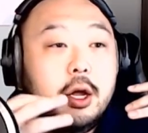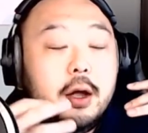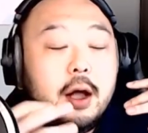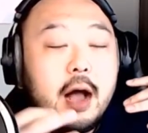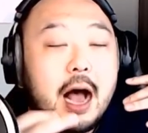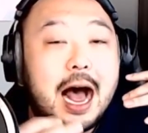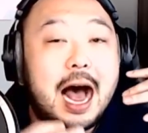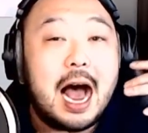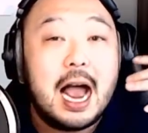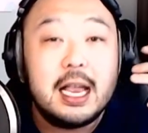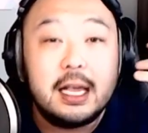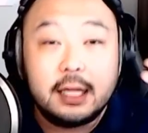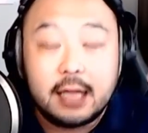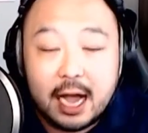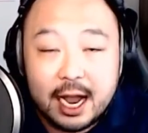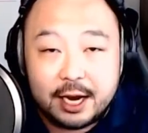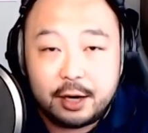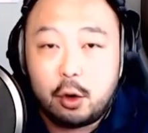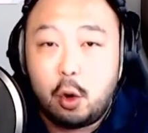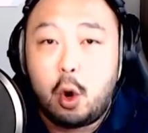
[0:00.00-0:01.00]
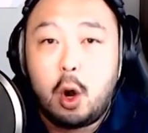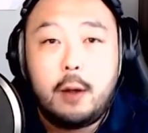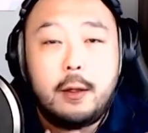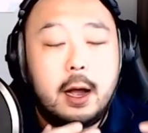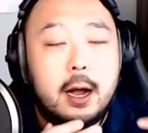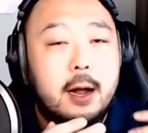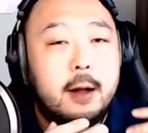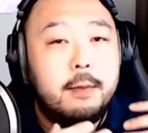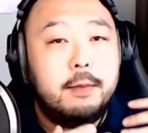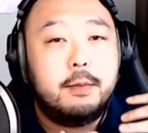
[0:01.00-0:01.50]
highlight
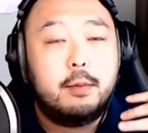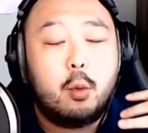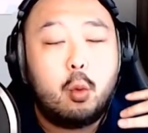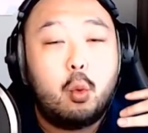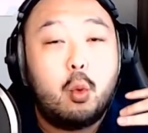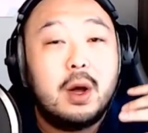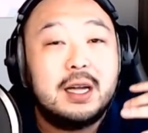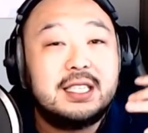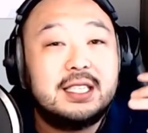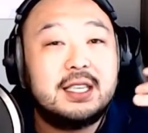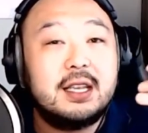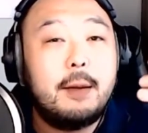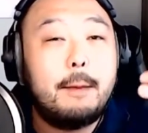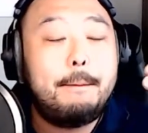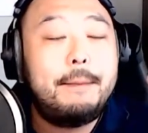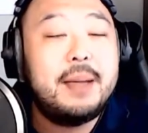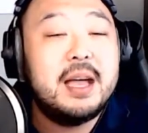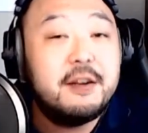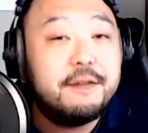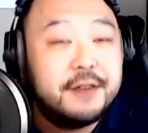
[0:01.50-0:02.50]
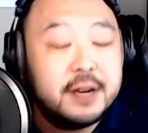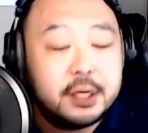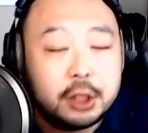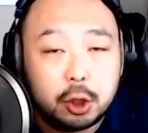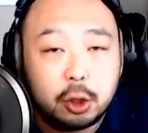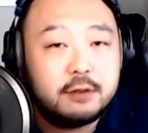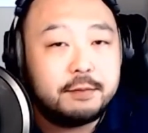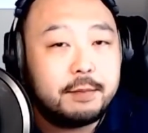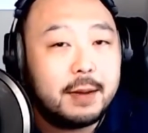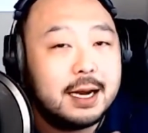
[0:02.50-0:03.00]
what's
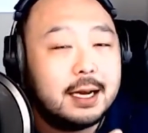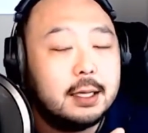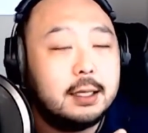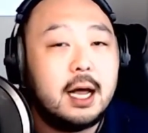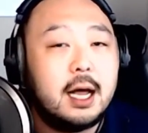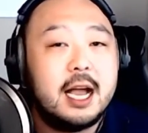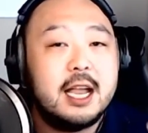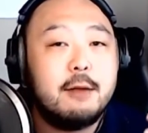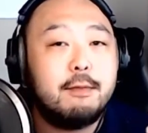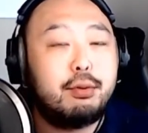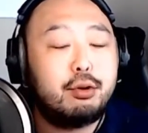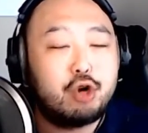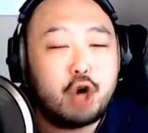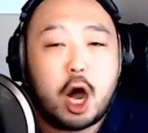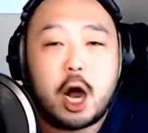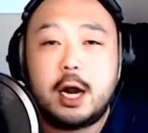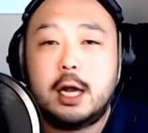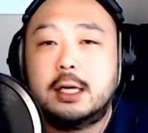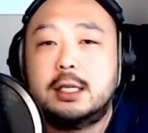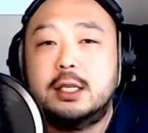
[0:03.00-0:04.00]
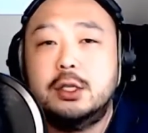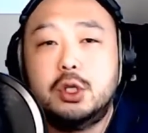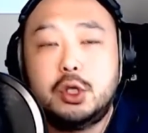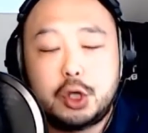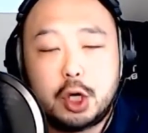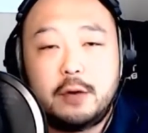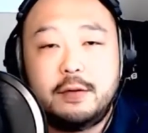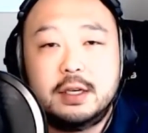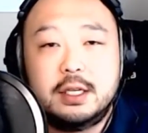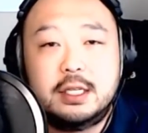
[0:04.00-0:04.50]
beneficial of my client products and
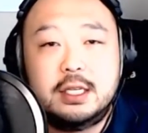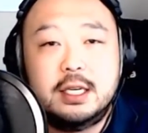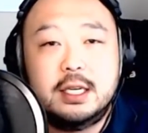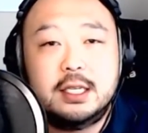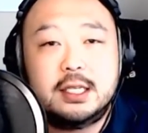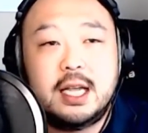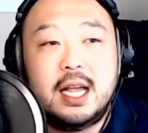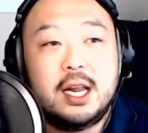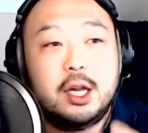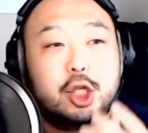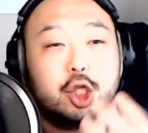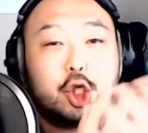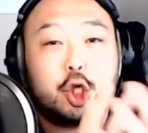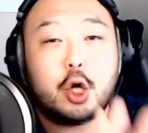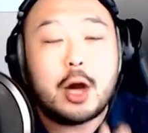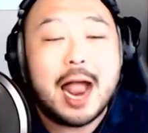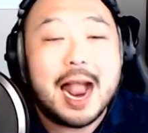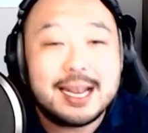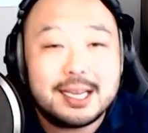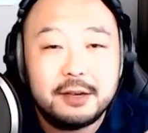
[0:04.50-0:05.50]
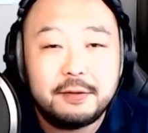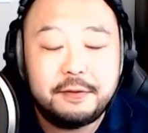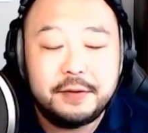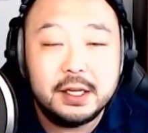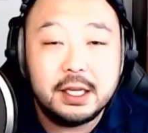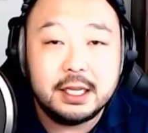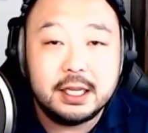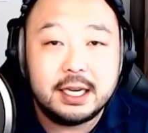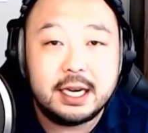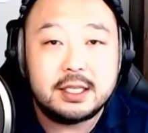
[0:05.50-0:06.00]
services and attract
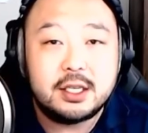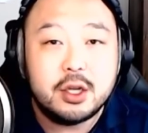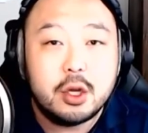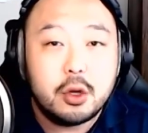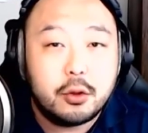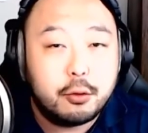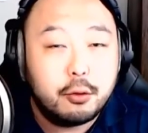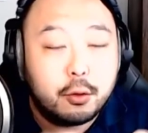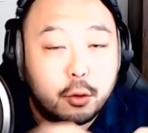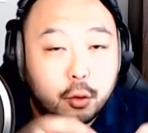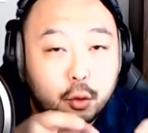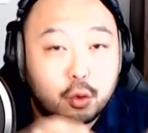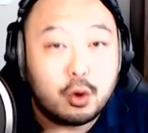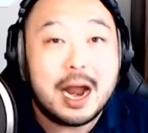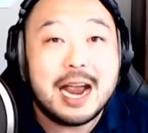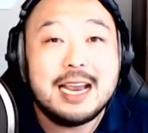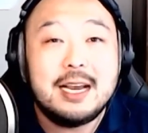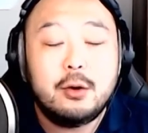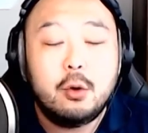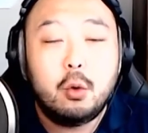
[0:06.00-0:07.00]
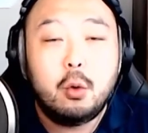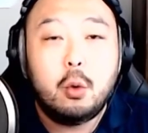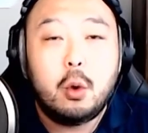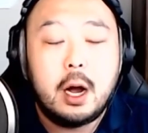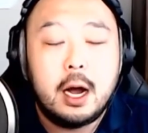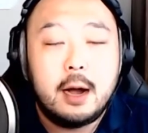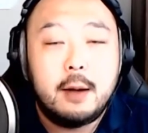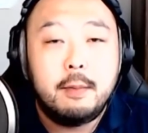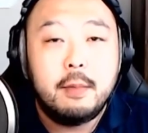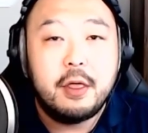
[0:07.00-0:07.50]
affiliates through the right
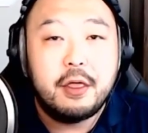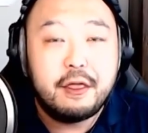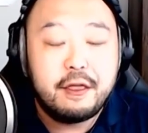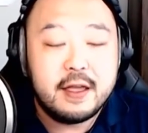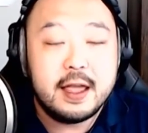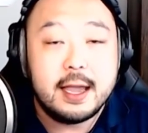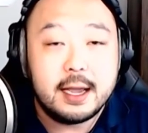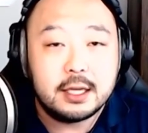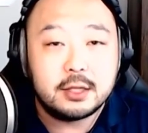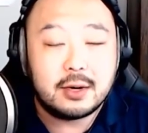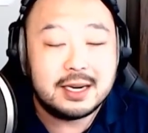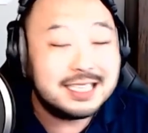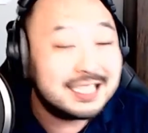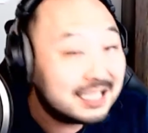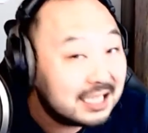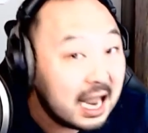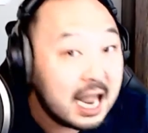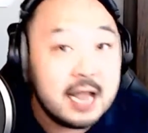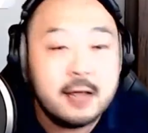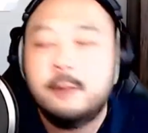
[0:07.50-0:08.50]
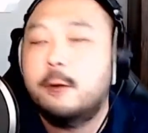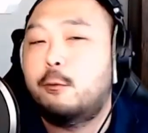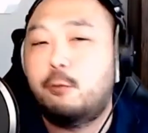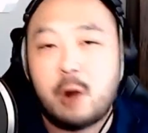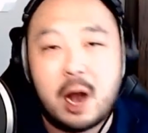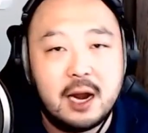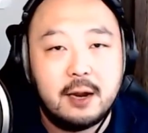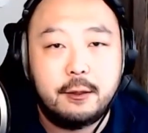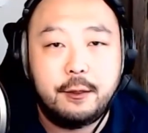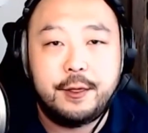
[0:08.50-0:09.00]
things, right? Saying the
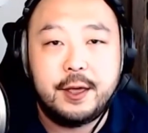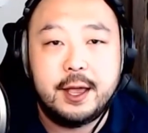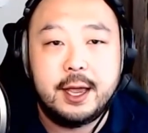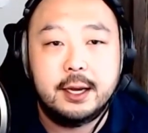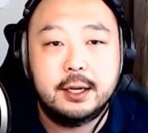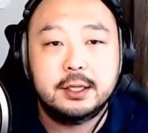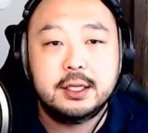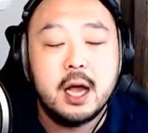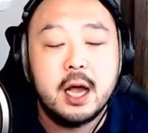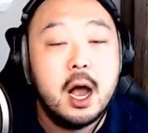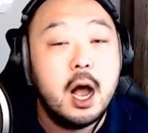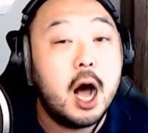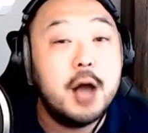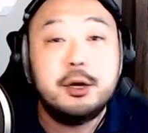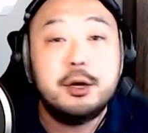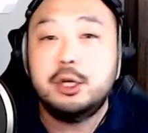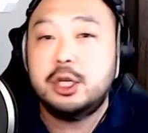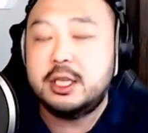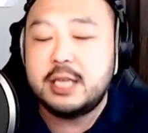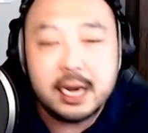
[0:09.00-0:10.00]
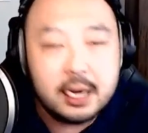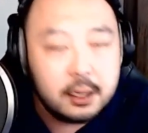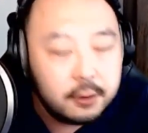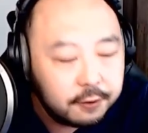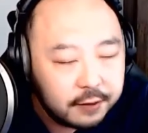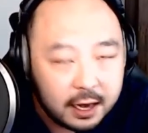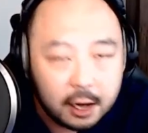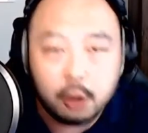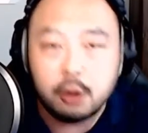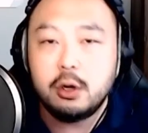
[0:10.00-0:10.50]
right things, understanding
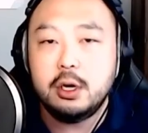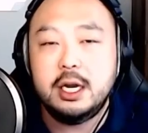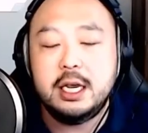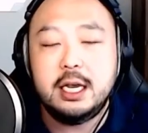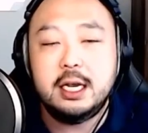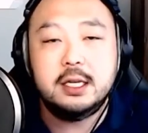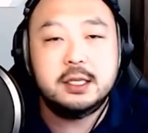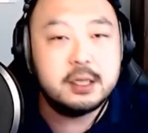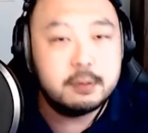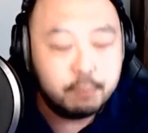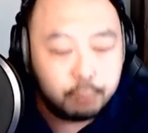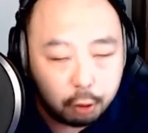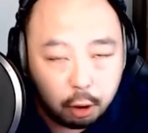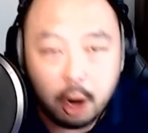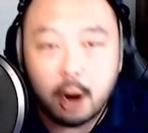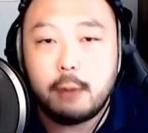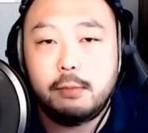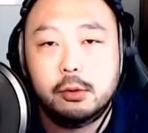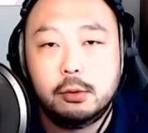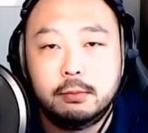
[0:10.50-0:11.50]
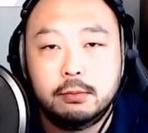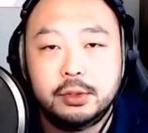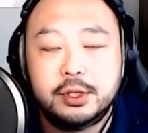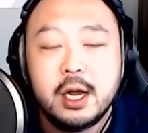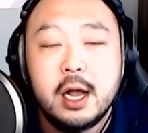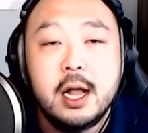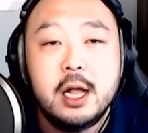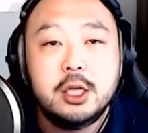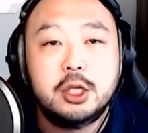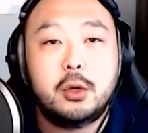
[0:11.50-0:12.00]
their needs and problems
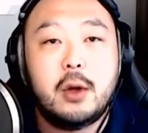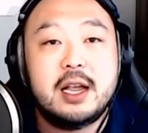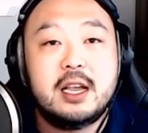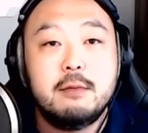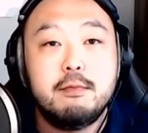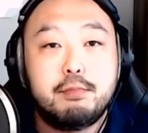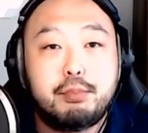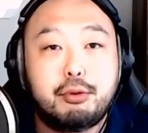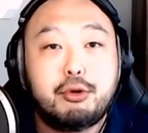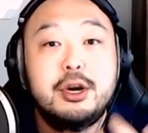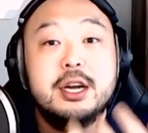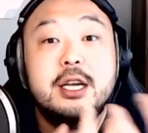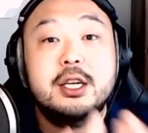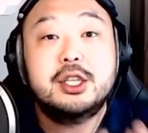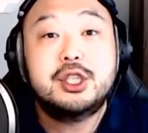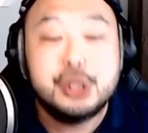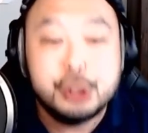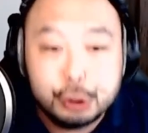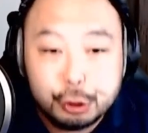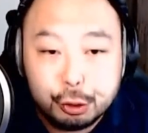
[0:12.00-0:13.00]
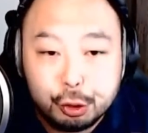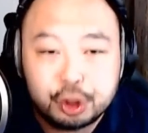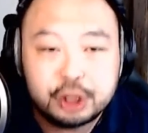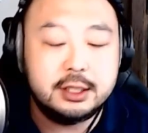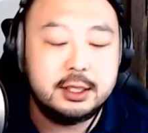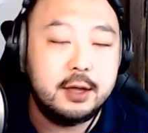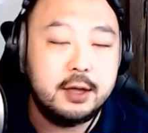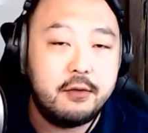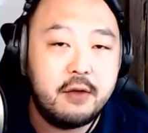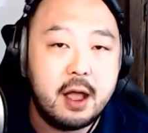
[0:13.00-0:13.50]
so I can bring a solution
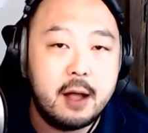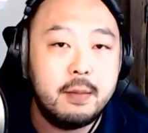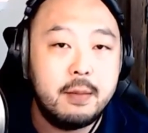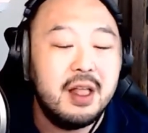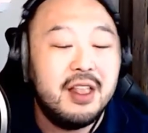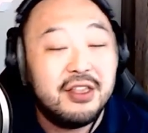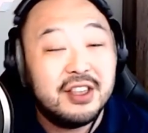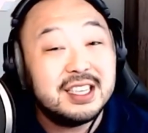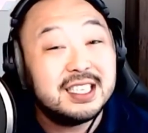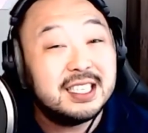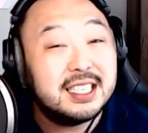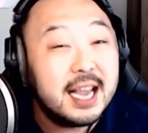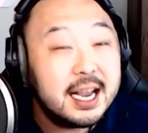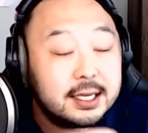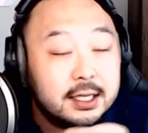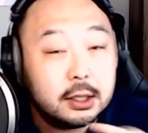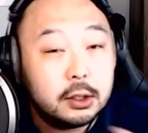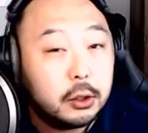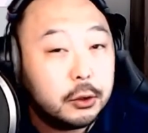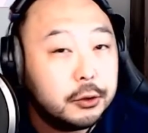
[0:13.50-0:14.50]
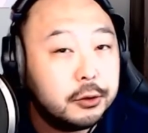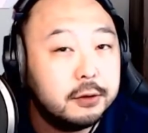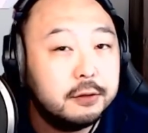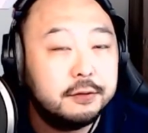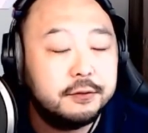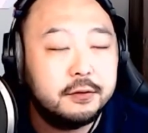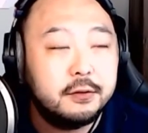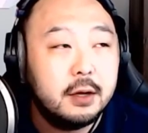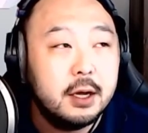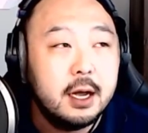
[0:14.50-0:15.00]
to them. This takes a little
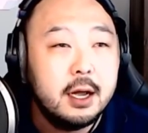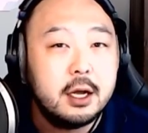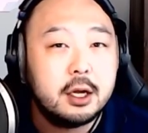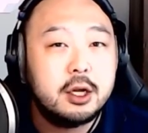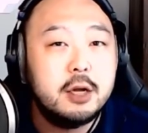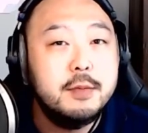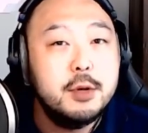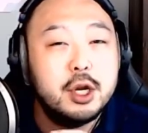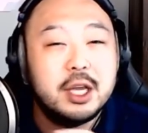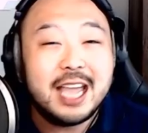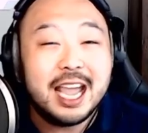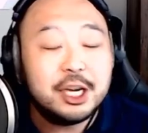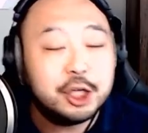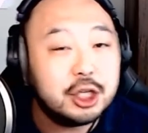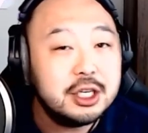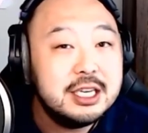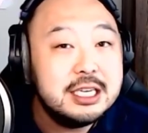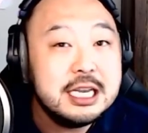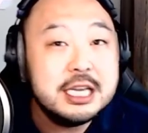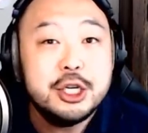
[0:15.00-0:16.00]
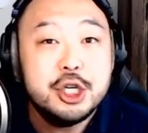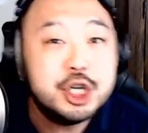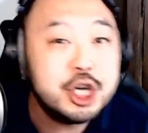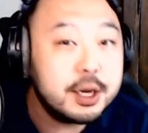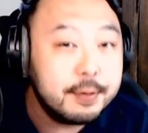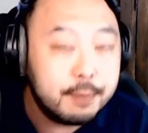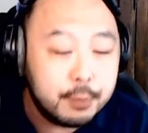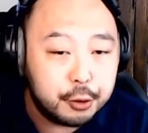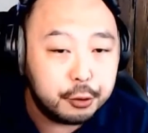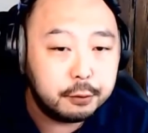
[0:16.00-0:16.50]
of communication
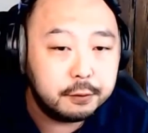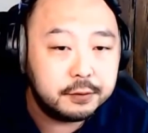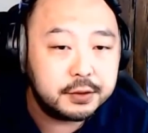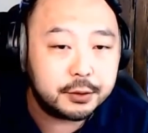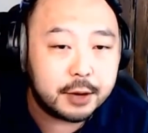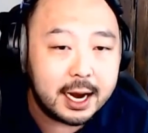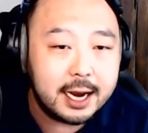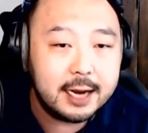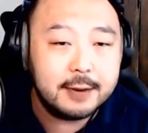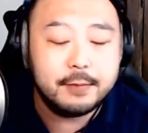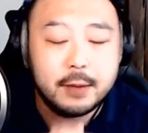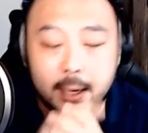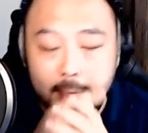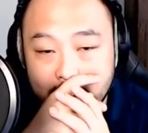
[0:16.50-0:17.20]
ninja moves, right?